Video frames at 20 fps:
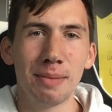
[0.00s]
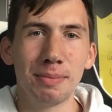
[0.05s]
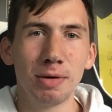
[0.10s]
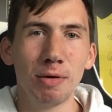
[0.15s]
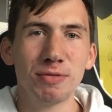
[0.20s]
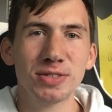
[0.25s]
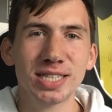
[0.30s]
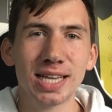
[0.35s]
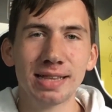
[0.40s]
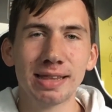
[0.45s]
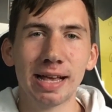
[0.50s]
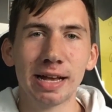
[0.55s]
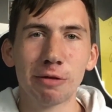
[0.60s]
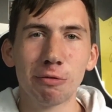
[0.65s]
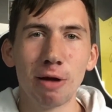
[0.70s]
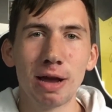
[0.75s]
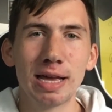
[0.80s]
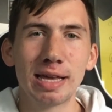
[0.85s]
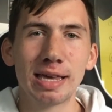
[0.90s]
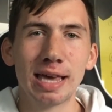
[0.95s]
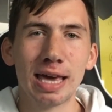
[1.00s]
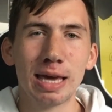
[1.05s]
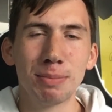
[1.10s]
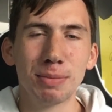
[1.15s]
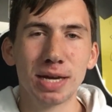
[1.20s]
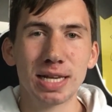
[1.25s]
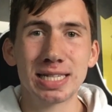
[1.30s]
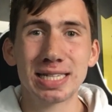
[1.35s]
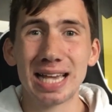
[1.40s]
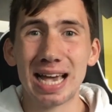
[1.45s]
He obviously had that great game
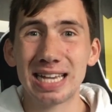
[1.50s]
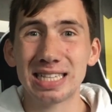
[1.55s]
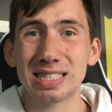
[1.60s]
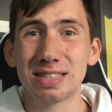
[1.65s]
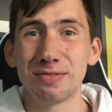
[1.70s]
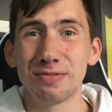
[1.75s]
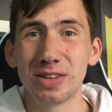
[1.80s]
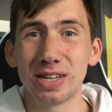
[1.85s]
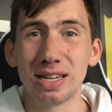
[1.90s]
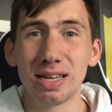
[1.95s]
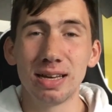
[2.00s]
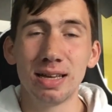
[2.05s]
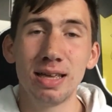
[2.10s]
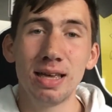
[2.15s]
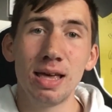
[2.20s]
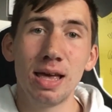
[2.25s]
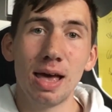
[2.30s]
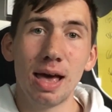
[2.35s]
against Aston Villa,